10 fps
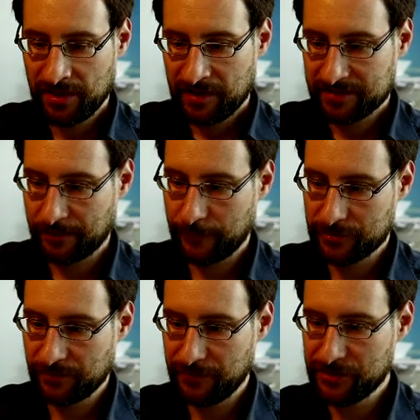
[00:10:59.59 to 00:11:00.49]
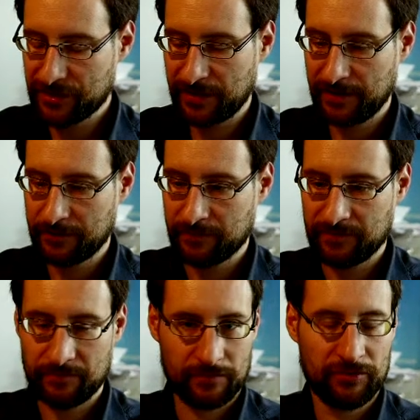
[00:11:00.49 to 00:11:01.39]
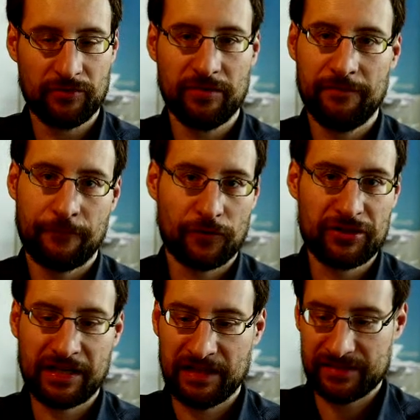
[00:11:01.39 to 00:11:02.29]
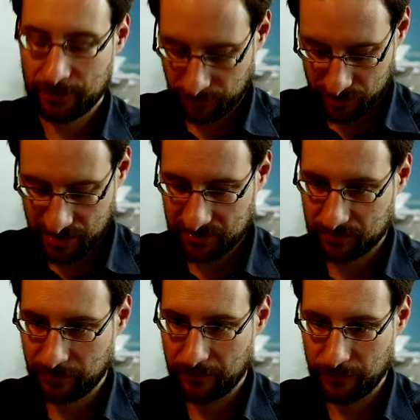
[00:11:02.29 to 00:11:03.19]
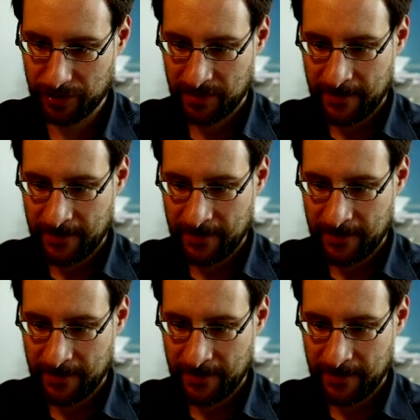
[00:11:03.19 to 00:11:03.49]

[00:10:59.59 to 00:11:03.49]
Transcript: subversion feature. For decades I could just revert